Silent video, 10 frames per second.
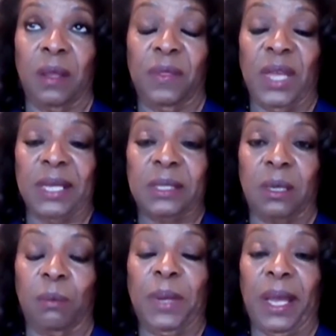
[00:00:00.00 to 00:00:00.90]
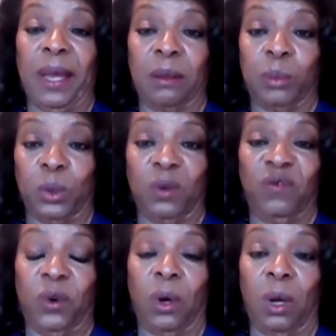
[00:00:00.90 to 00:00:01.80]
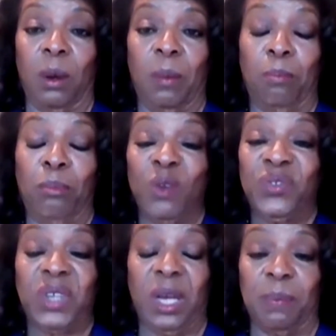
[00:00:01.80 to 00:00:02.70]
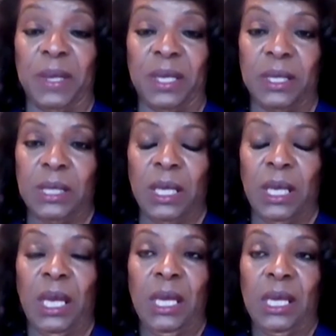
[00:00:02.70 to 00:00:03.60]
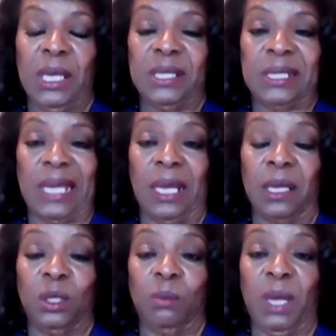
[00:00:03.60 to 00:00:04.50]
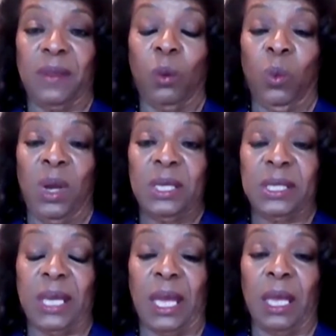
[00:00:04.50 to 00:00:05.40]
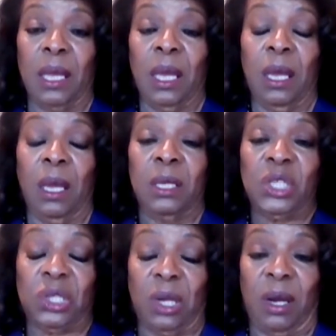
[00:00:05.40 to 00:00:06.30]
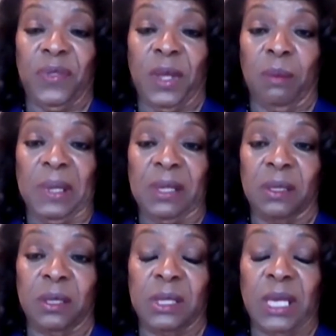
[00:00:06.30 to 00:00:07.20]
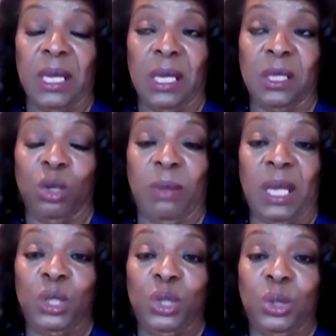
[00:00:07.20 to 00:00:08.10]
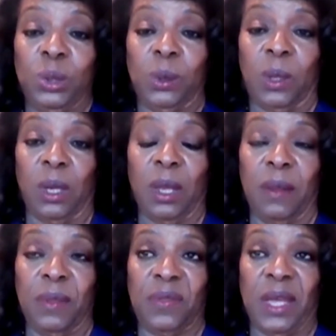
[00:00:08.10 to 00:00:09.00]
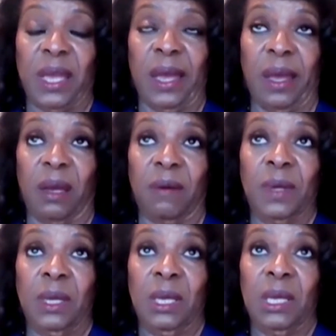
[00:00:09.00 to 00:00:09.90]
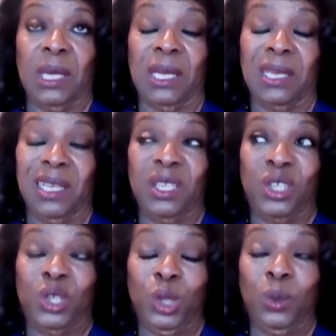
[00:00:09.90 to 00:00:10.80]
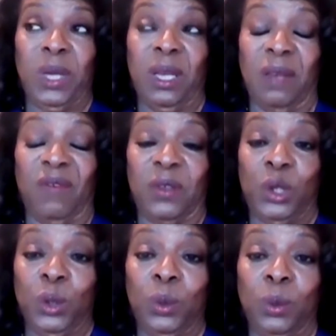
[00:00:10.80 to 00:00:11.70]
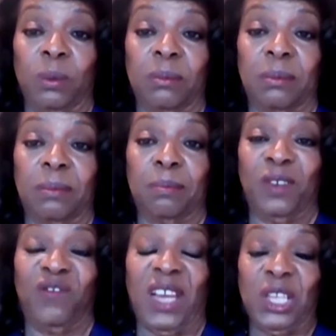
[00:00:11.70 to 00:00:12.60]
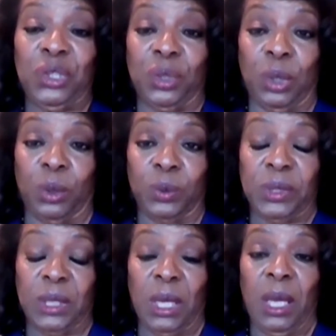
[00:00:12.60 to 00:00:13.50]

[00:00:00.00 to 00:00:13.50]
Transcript: that's compatible for most companies is stating to me that once they start their business, they need to make sure that they have at least two professionals